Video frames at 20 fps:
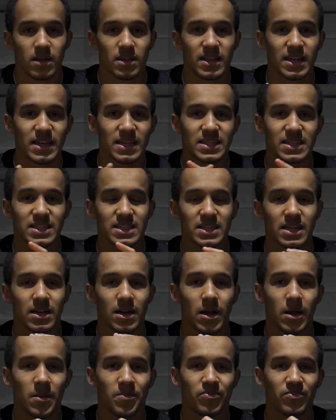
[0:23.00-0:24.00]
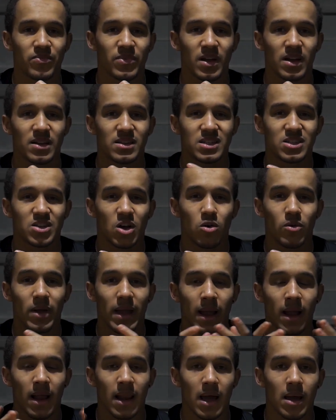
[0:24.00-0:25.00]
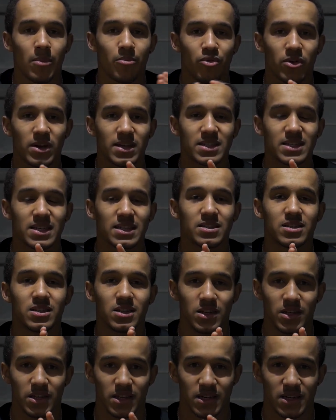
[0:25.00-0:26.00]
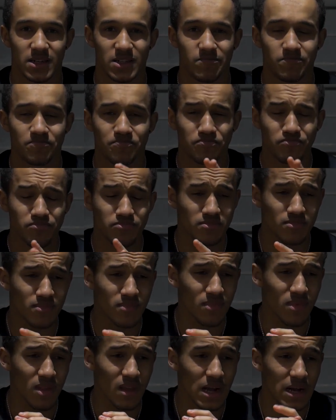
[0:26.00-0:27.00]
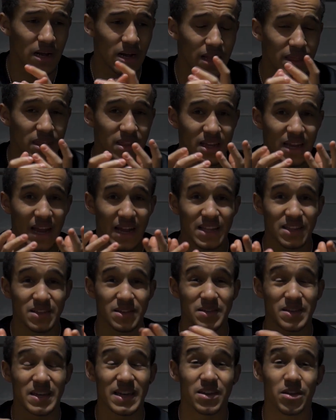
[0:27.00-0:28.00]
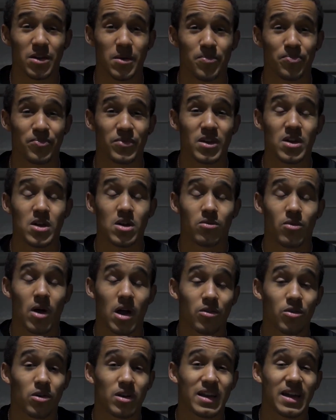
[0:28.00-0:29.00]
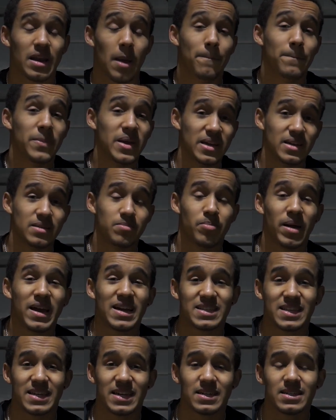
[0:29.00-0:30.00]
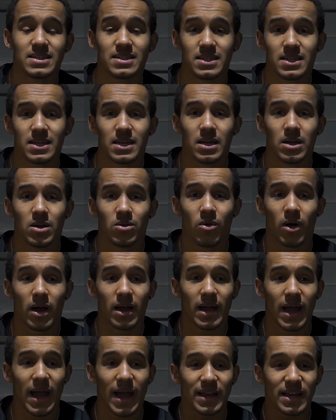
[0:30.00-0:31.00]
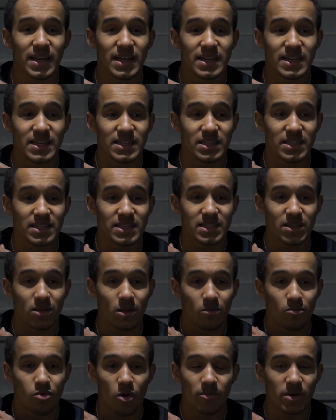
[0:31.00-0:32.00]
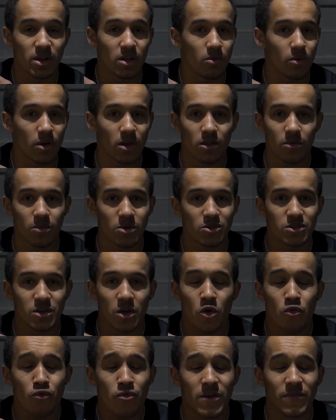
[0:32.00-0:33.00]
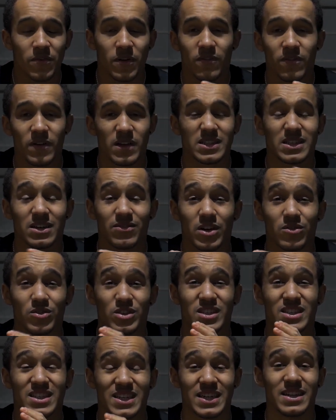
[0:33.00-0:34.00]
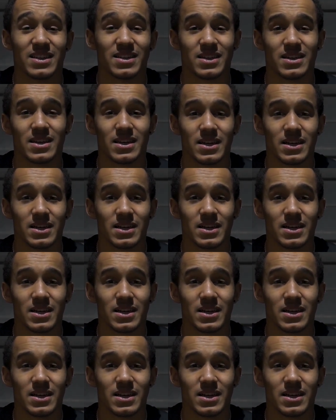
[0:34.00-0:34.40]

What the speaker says: this whole incline press incident, yeah? And Ryan Crowley had a big pec tear, right? And it is probably one of the most horrific things I've ever seen